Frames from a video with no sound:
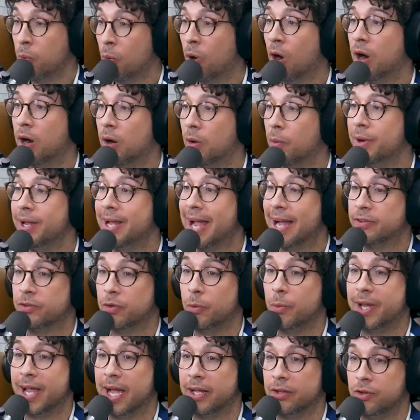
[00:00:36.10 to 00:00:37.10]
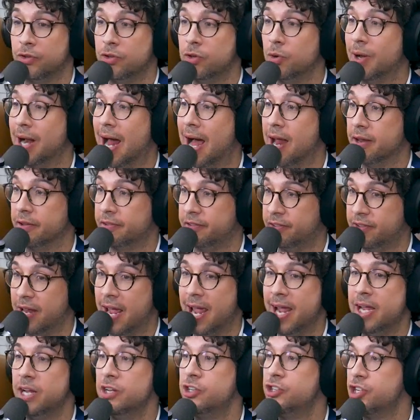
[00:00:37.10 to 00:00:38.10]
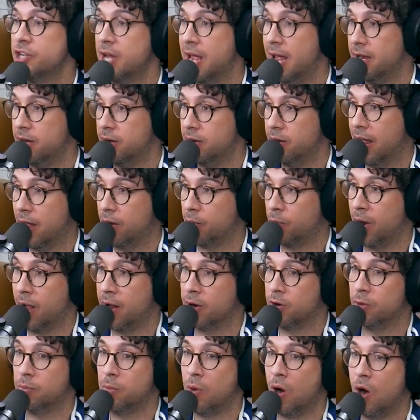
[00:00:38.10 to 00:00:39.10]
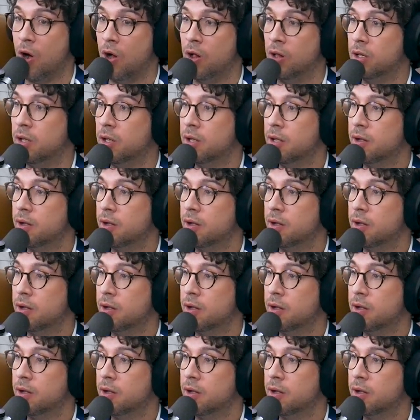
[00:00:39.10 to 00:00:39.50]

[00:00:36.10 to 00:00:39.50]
were. We got to do it on a stage at Randall Mall